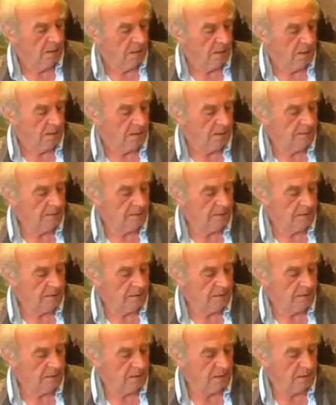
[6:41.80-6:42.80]
And
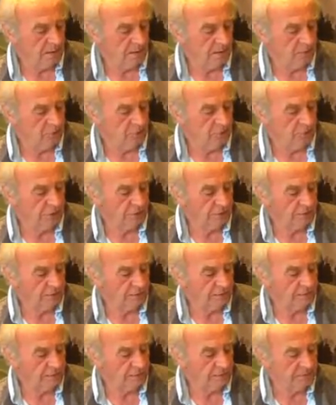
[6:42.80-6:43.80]
he duly
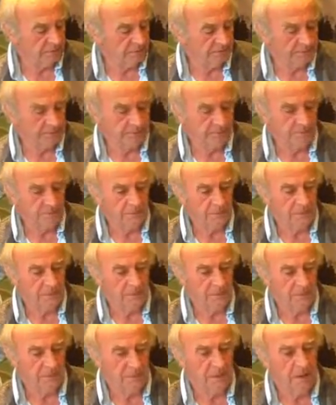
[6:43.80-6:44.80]
arrived,
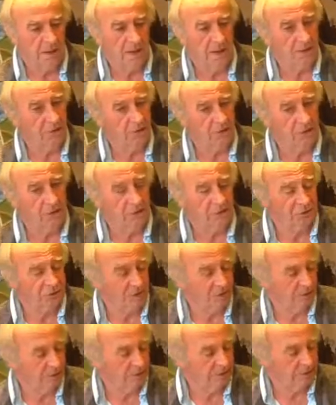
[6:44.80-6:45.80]
and I could see
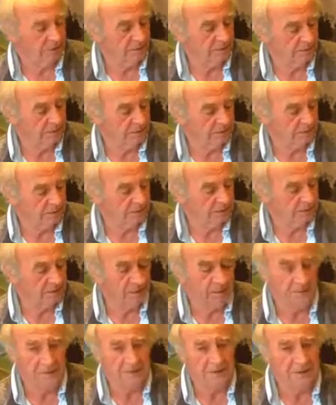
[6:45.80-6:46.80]
straight away that he was a
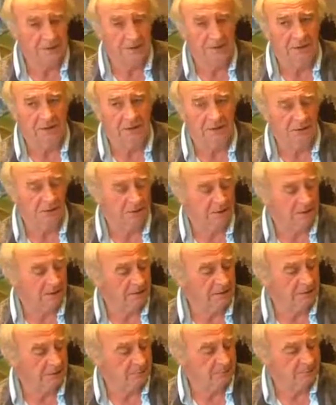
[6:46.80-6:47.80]
dealer of some
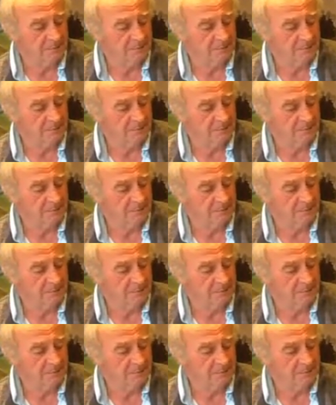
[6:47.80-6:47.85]
kind.